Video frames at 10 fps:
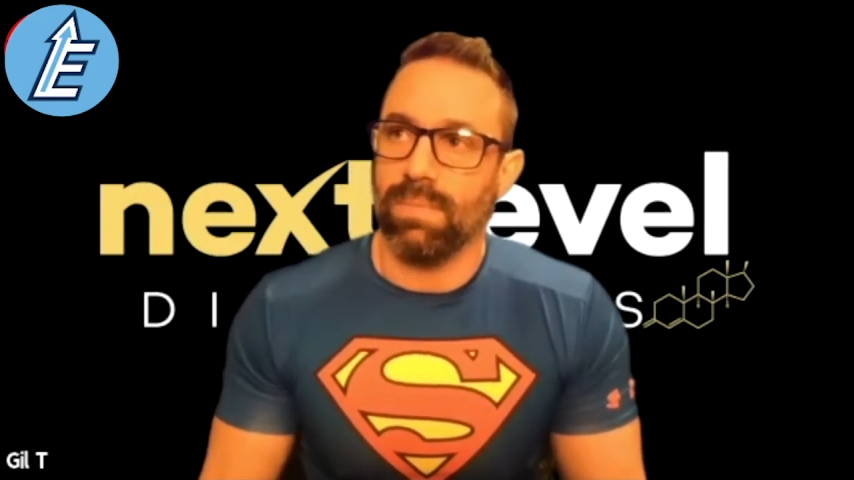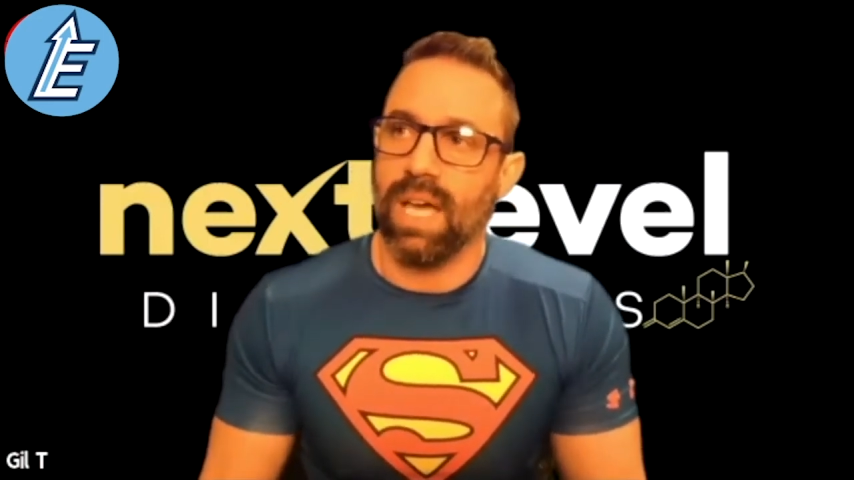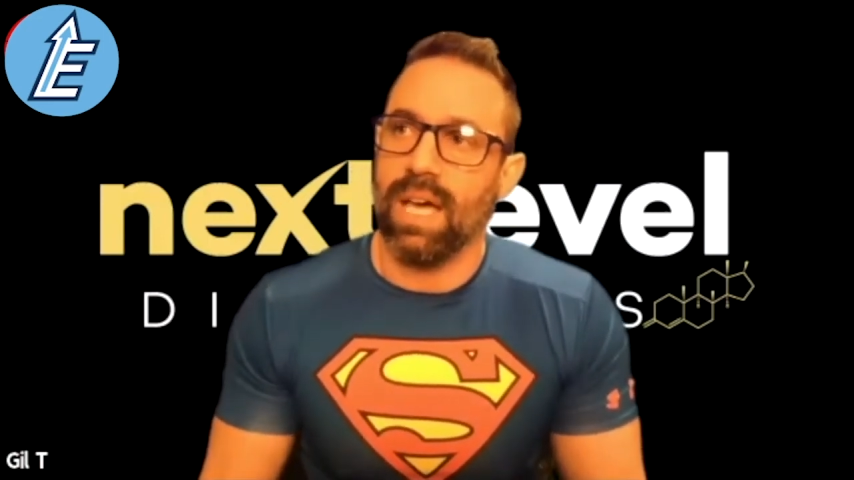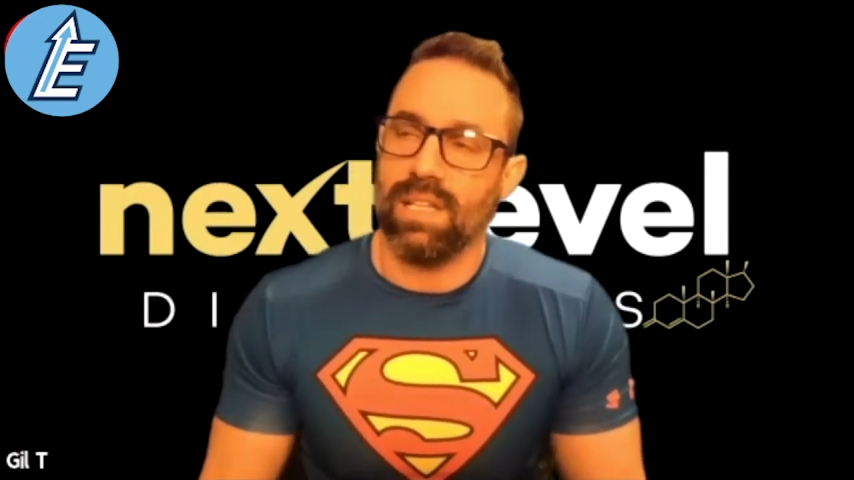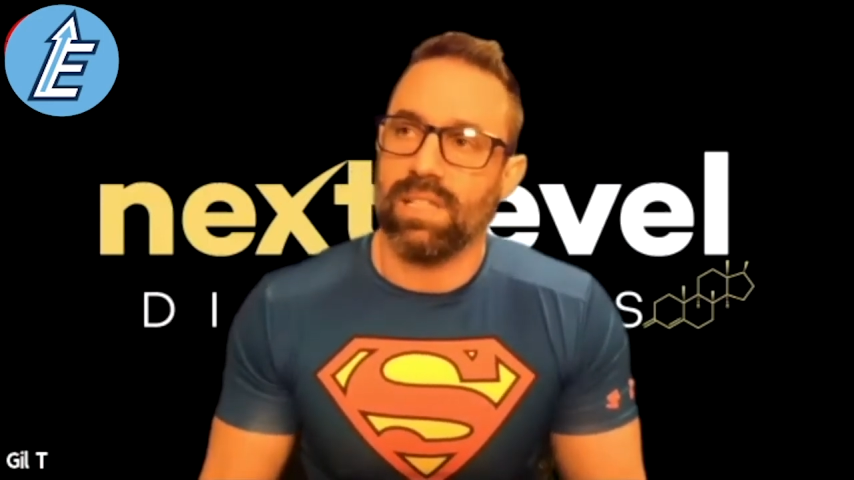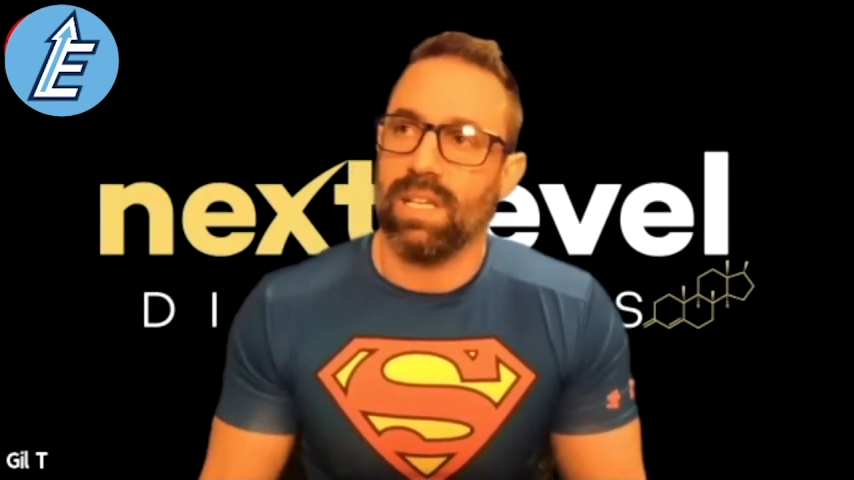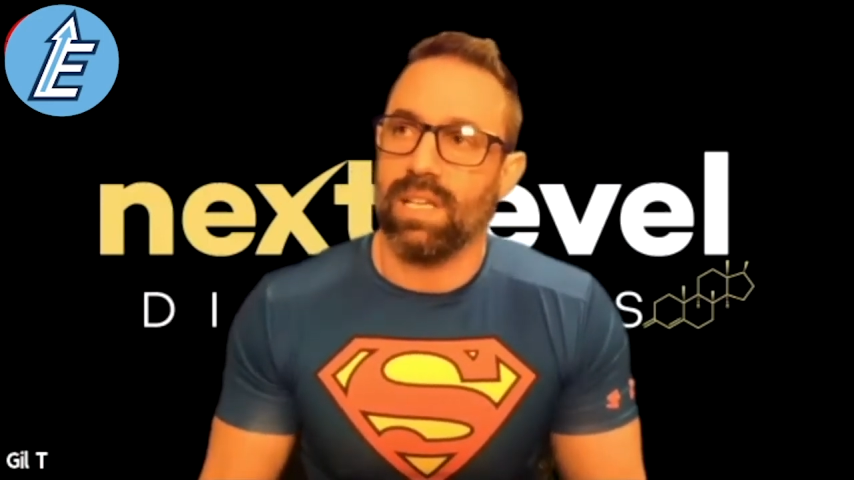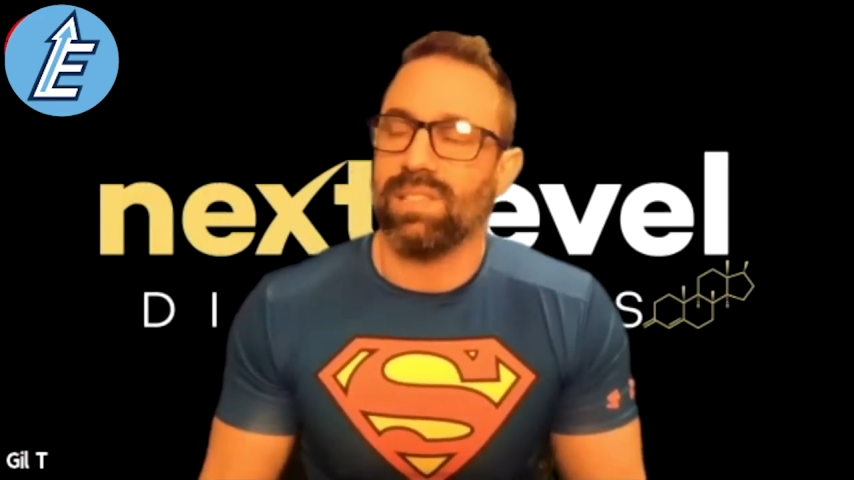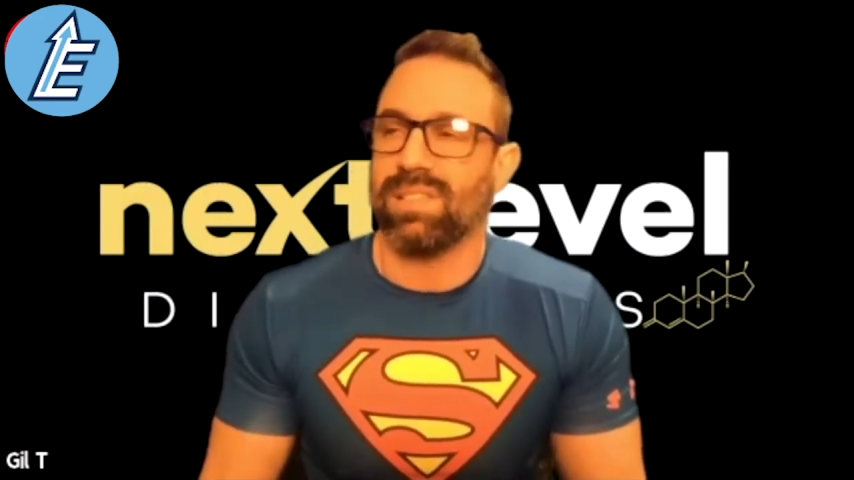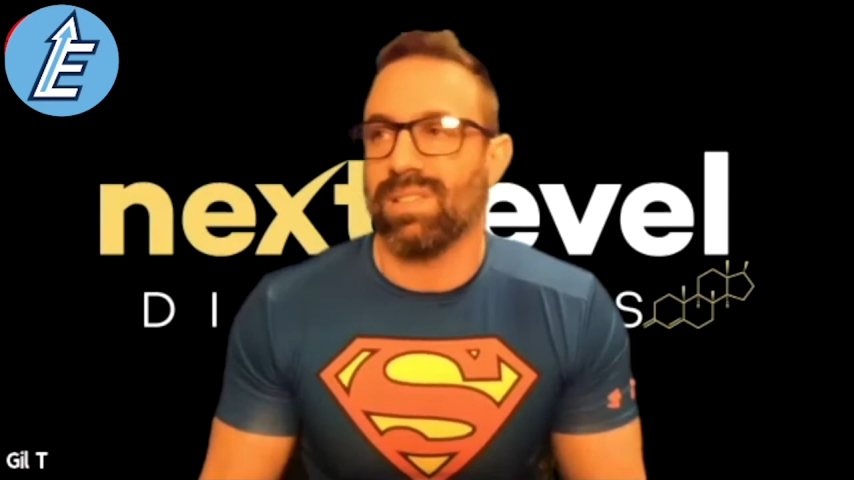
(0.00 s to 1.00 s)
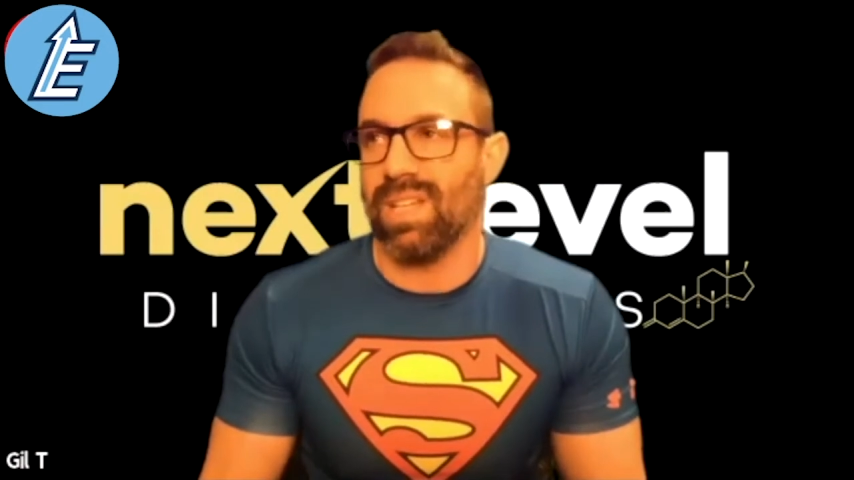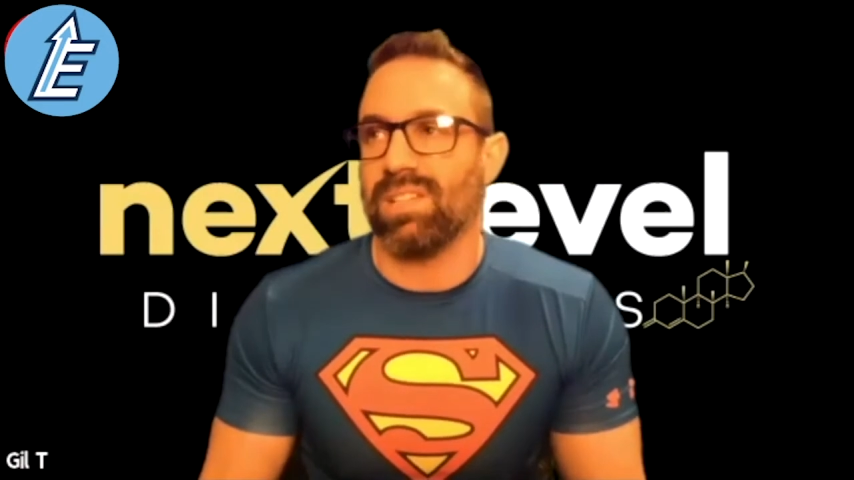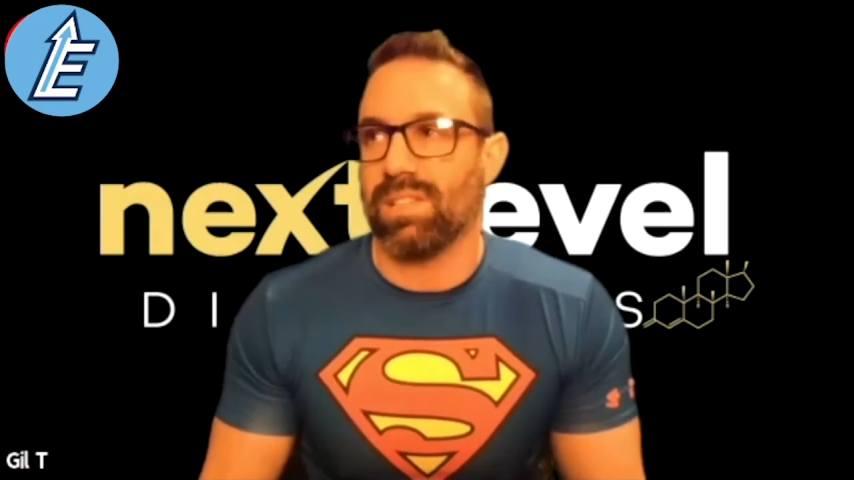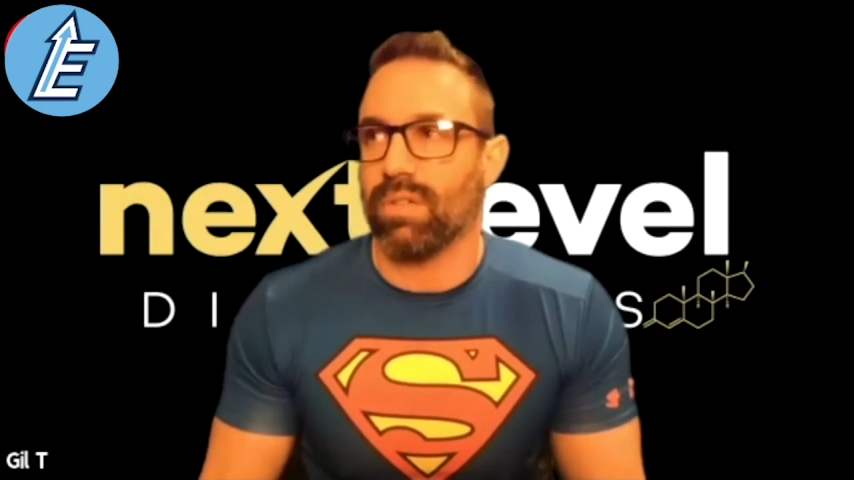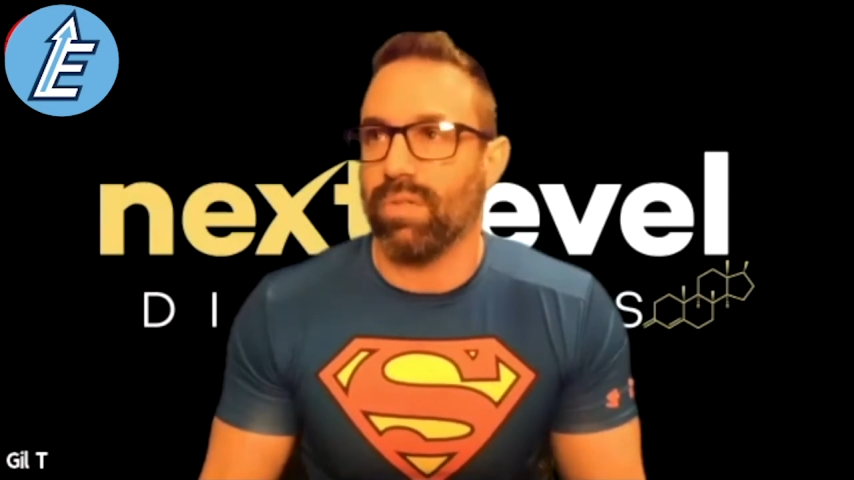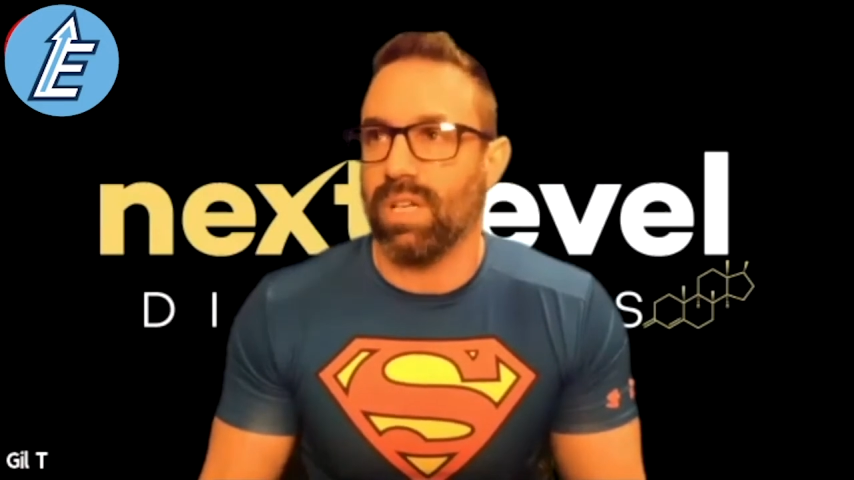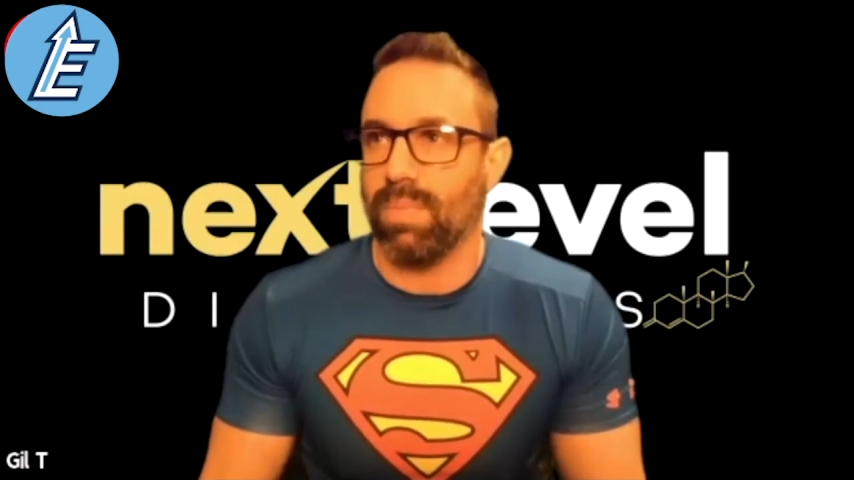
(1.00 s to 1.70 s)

it is secreted